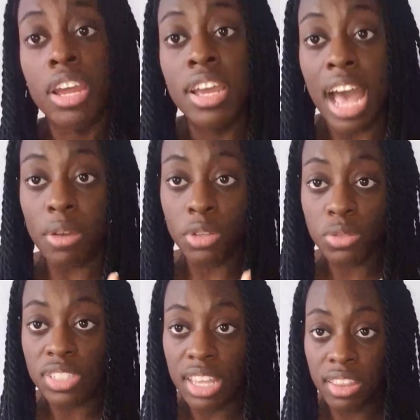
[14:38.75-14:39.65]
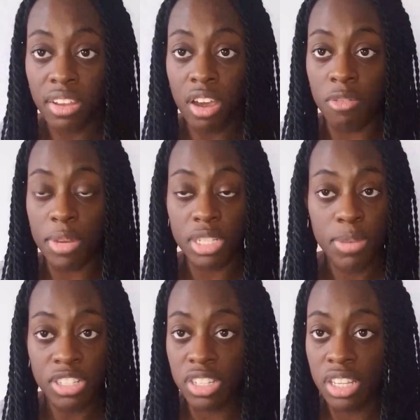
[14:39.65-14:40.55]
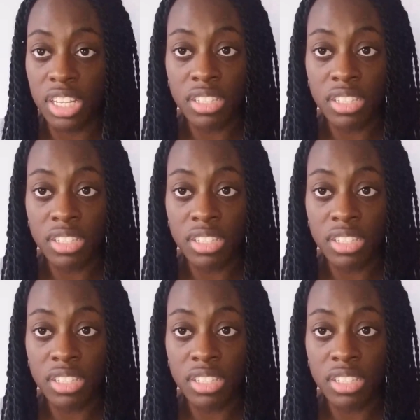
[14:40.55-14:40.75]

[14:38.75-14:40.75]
how you say that the government, especially this